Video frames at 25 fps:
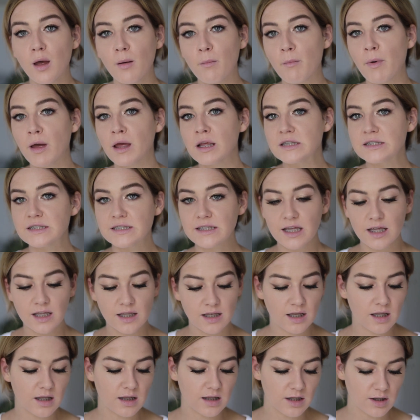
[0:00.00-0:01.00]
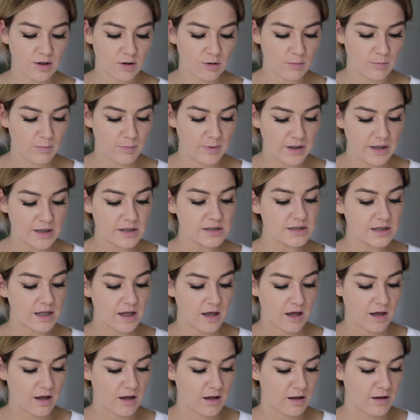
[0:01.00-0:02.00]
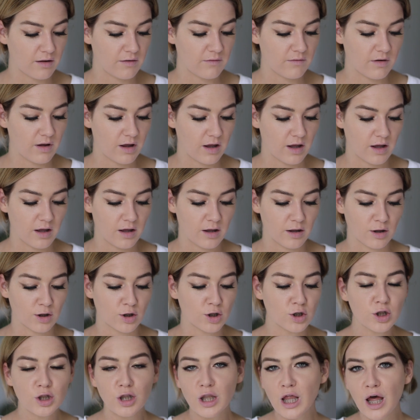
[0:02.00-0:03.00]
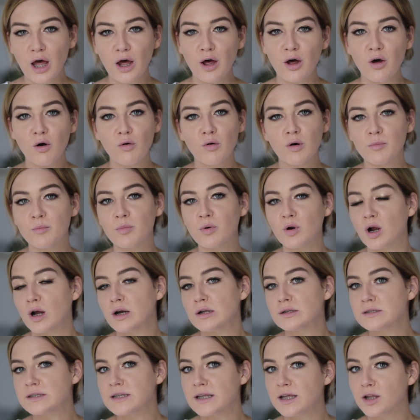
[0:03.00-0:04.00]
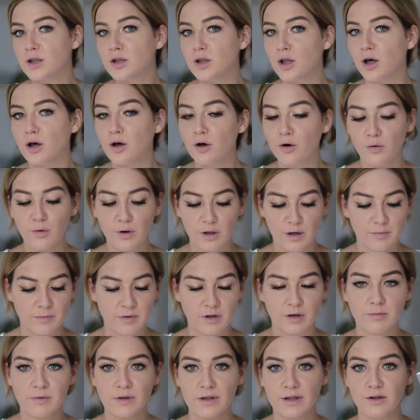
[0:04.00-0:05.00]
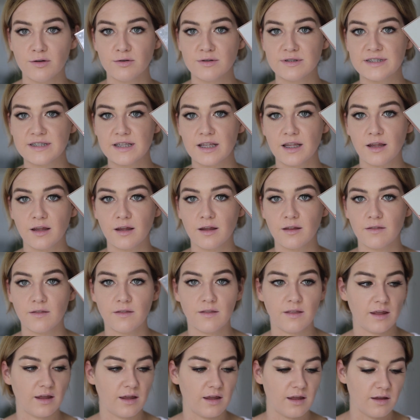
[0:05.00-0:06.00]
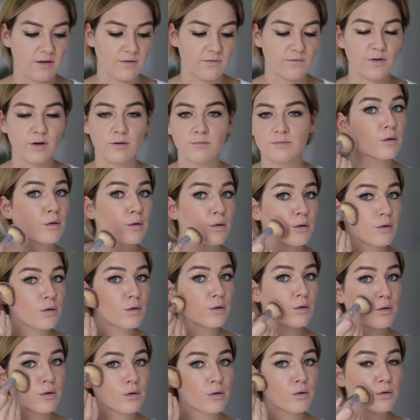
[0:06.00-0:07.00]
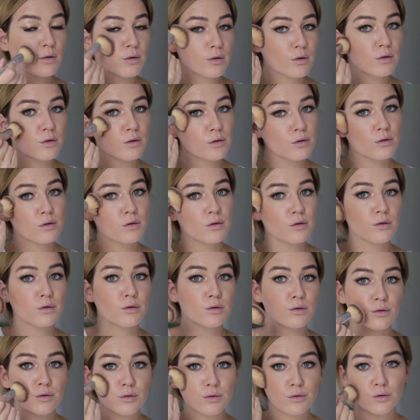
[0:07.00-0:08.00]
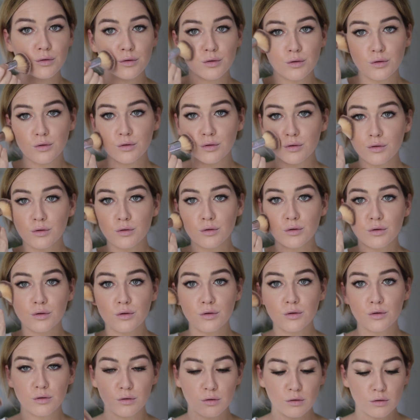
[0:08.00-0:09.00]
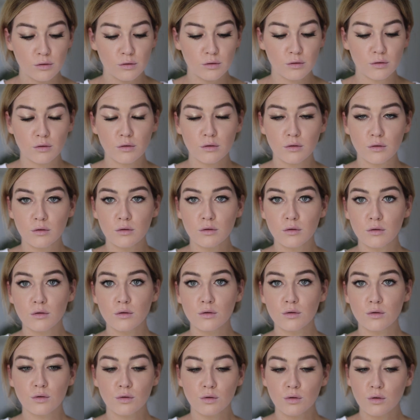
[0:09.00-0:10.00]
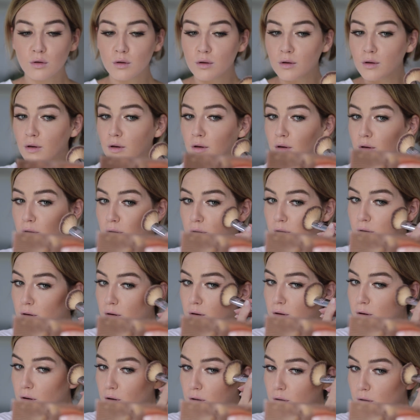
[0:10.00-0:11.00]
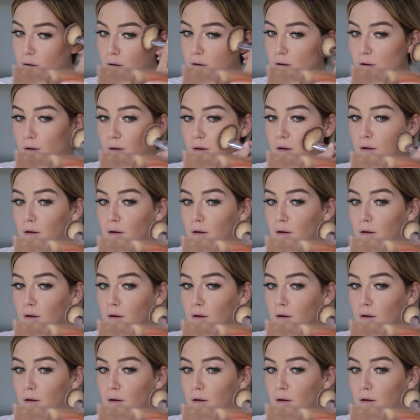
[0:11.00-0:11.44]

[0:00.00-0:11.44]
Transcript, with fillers: my skin a little bit of a glow, a bronzy glow, and I'm going to be using the Film Star Bronze and Glow palette. Love this bronzer in here. It's a great